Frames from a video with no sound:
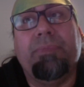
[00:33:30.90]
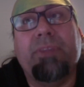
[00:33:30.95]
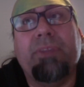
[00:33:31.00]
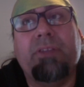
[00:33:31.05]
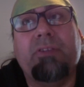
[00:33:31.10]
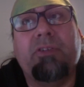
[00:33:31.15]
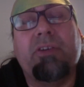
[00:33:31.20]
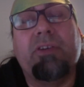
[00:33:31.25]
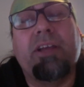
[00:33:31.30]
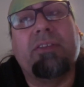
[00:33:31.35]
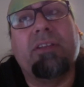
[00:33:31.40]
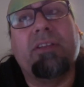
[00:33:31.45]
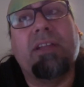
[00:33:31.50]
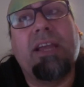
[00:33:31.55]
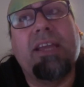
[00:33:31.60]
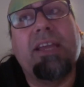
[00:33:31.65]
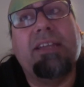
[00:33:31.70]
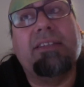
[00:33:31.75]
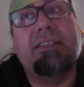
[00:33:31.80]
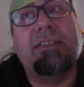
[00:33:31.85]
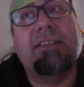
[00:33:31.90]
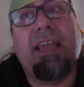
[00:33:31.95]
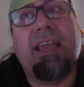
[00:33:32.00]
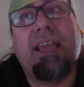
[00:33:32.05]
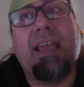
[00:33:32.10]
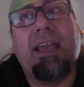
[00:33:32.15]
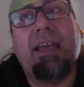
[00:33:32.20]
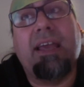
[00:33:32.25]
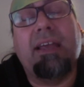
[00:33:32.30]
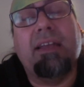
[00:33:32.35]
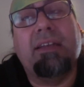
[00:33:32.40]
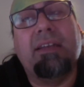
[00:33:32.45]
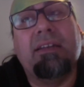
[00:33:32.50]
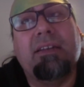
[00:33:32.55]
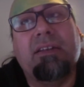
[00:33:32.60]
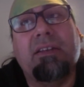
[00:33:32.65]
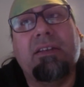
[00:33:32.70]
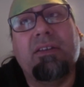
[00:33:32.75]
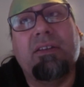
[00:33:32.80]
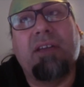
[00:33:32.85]
turn out the lights,
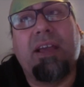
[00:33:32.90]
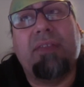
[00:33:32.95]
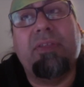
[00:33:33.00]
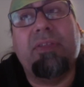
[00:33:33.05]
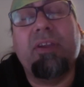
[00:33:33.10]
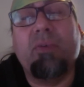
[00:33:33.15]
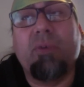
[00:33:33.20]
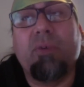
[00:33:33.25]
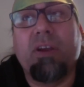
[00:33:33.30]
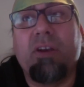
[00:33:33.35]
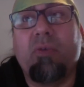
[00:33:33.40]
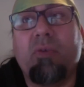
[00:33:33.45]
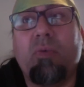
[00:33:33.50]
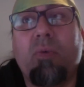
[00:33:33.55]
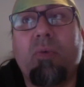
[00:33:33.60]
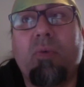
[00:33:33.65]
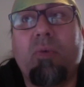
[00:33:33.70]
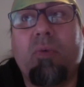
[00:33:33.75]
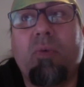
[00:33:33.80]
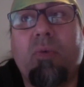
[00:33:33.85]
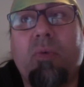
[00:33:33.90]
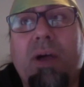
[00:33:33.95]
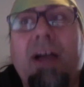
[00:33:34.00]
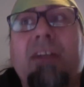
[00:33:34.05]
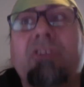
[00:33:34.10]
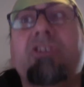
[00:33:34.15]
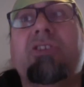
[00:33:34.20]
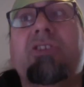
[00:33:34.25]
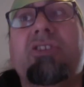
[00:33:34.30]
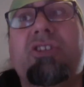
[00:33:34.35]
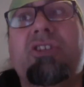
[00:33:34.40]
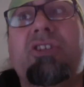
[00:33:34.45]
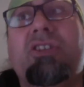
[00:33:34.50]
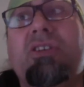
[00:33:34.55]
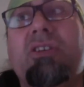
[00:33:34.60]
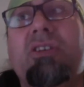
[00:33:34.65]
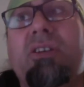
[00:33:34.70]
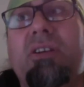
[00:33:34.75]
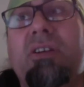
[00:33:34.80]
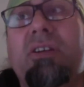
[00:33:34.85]
and I think we're going to
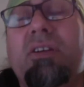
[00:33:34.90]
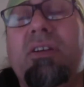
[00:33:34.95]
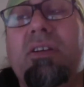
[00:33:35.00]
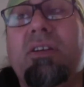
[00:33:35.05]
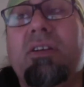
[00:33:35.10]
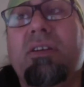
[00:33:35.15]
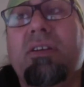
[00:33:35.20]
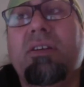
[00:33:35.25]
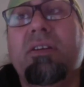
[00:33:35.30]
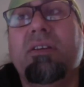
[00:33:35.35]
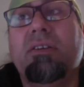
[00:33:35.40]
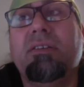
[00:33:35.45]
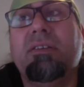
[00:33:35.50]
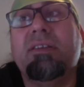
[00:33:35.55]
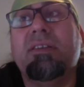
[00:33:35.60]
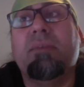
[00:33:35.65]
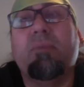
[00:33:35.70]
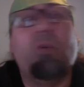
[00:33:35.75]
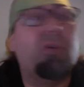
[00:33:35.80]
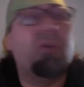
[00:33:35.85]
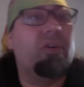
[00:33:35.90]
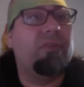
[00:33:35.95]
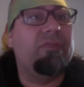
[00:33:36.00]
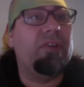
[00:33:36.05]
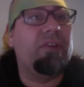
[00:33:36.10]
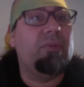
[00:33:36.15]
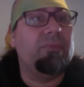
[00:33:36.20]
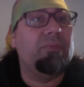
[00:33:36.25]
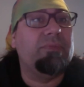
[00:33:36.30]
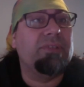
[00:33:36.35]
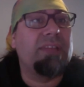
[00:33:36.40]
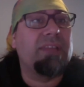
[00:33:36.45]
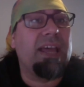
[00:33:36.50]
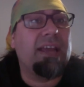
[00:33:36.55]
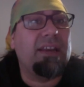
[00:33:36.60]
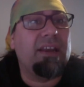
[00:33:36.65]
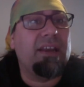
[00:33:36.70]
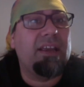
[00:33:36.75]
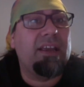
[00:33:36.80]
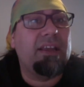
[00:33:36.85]
watch some horror films that
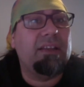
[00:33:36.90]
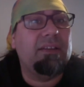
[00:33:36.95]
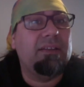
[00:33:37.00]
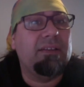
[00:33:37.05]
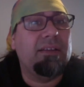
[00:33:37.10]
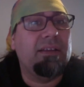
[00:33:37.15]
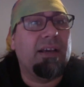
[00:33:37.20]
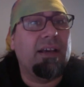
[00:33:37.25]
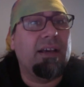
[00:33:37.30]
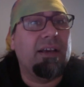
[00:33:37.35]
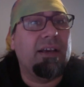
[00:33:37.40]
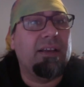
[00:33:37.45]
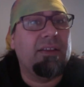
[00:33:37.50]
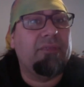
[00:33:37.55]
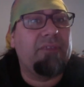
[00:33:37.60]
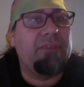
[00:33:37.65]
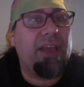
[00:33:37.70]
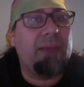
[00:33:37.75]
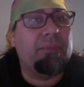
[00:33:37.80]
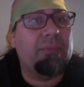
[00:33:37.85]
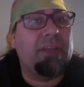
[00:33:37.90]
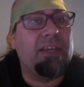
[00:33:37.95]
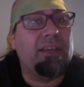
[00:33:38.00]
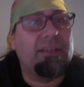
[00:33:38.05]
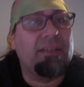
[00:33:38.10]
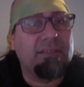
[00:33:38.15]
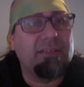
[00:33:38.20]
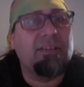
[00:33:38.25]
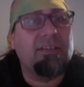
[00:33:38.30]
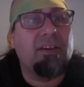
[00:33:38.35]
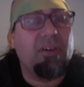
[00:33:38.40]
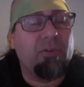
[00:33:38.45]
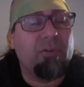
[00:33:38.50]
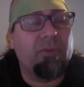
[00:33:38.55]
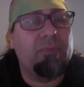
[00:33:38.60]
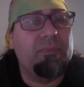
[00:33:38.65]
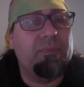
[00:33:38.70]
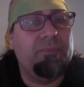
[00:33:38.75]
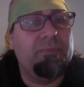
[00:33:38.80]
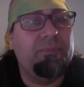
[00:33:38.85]
night, the family, so
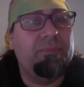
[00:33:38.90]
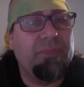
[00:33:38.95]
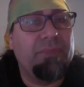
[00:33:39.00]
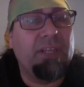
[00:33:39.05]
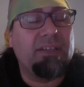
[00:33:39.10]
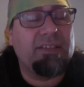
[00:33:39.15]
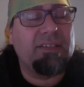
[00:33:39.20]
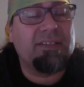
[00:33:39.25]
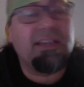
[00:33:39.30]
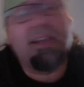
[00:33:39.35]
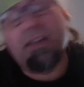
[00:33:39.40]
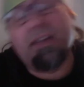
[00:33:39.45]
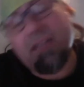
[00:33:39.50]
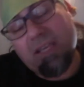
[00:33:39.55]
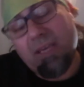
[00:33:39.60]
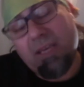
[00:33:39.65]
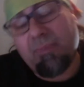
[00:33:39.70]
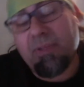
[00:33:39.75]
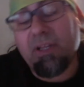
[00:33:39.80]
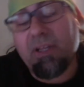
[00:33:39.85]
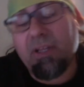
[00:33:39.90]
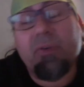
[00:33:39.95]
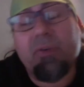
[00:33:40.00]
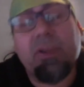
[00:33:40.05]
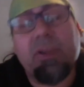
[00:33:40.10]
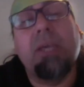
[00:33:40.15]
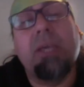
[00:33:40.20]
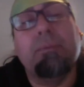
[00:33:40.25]
and just kind of keep it low-key.